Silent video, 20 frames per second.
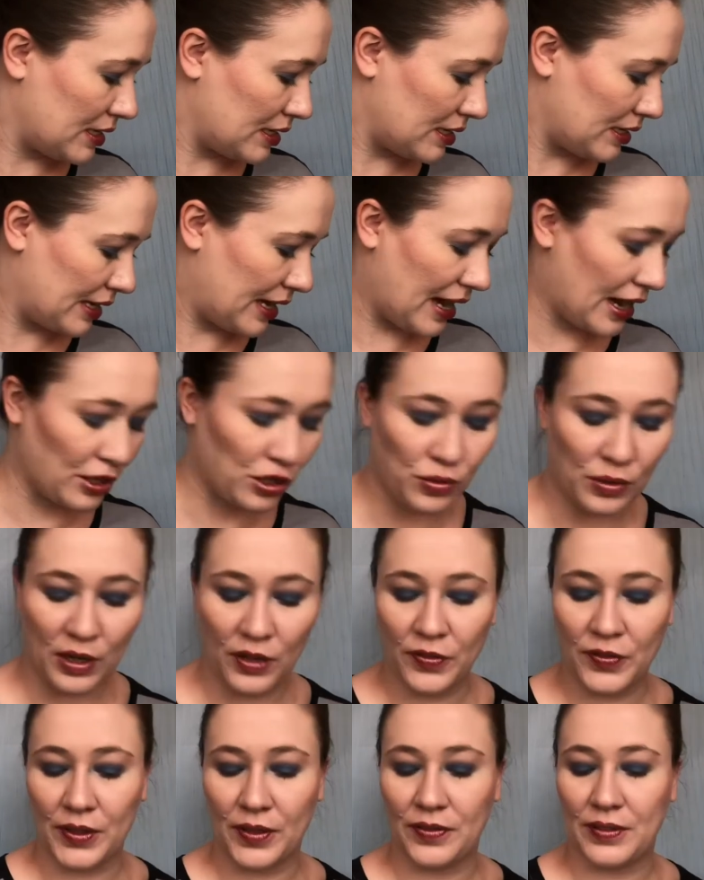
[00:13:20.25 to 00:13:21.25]
Yeah,
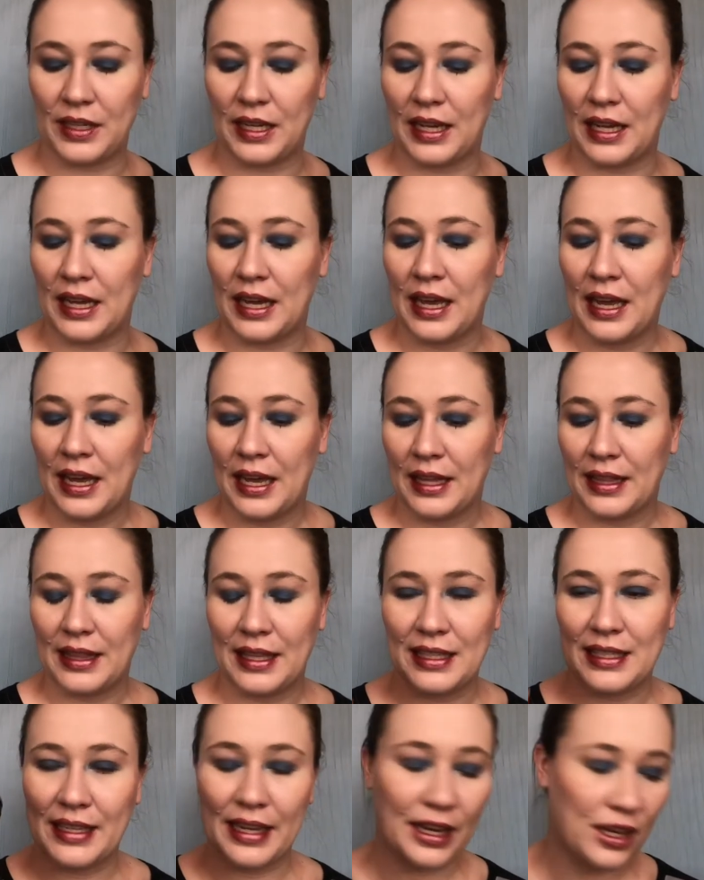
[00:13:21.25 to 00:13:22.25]
$12.50.
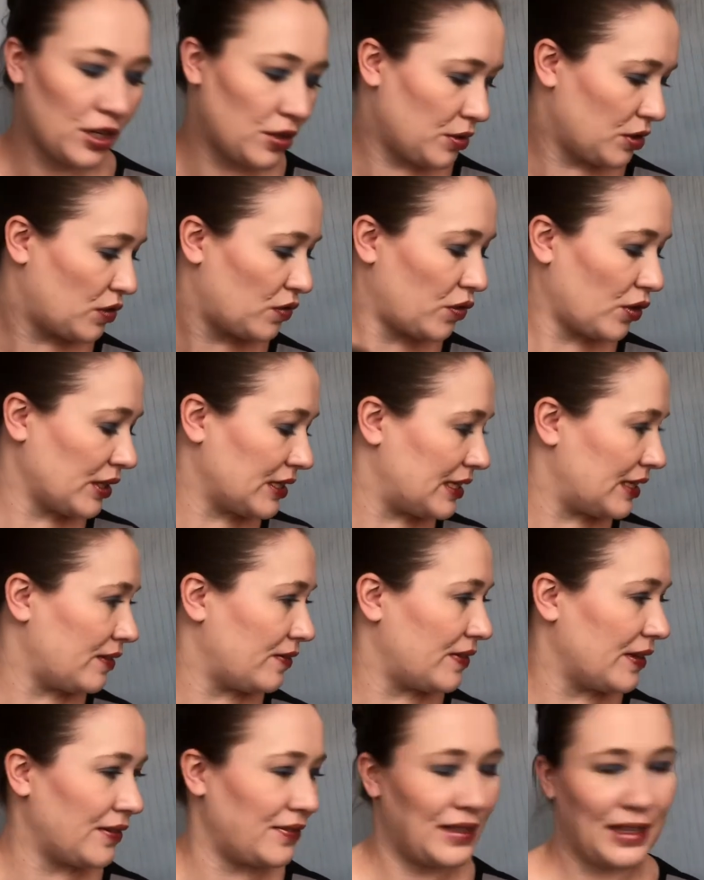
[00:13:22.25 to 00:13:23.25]
This candle was
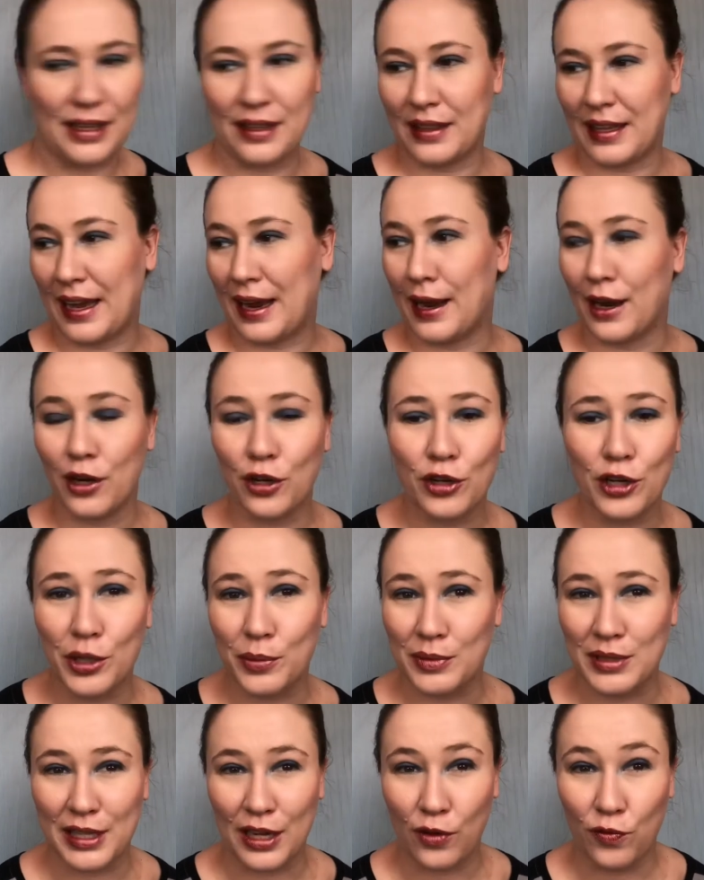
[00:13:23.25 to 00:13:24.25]
$14.50. The hand cream
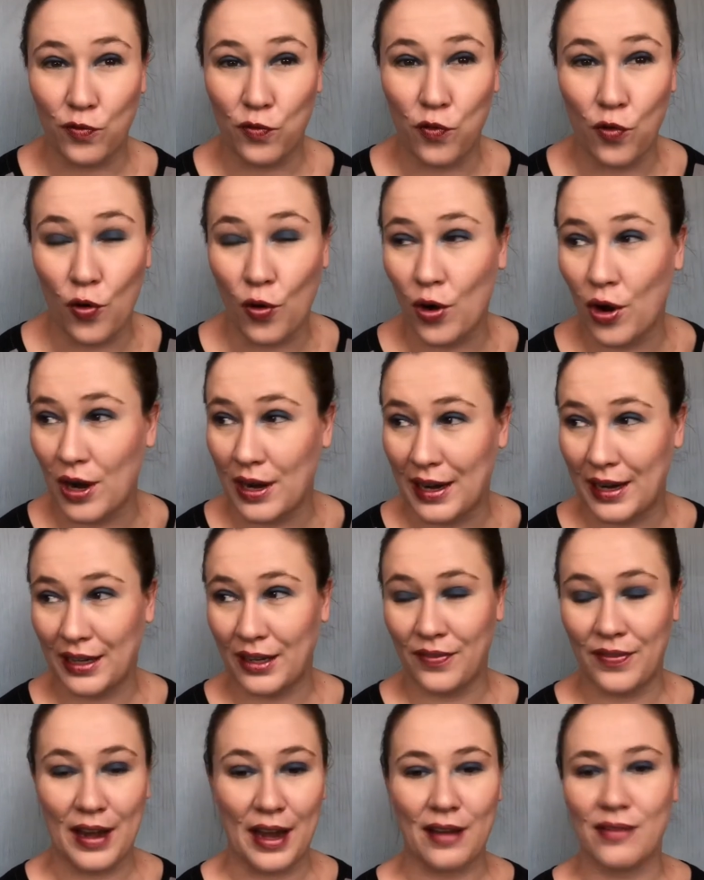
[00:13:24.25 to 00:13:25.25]
is like
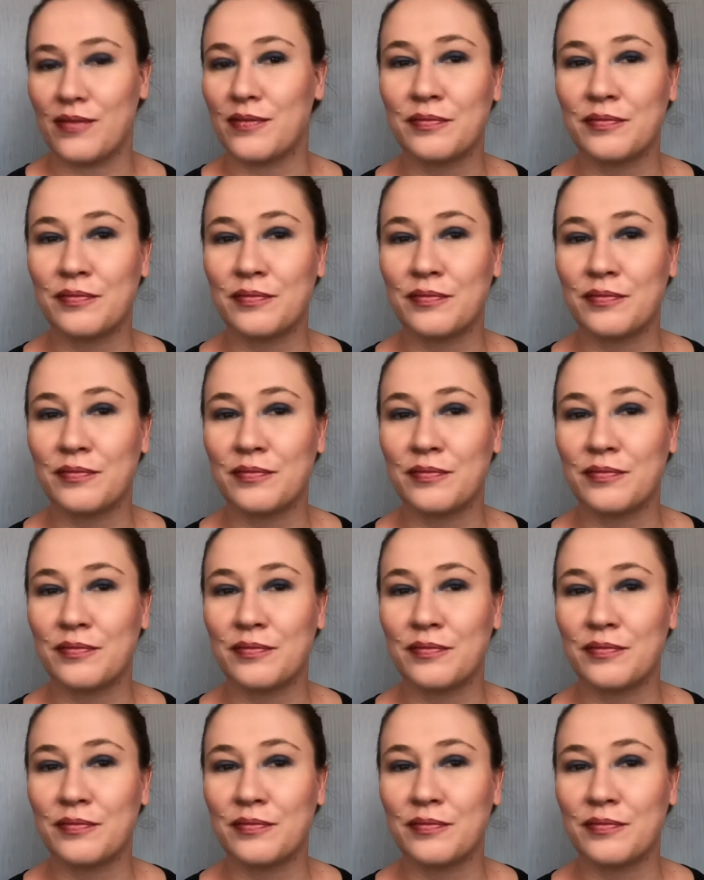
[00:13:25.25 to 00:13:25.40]
$4.95.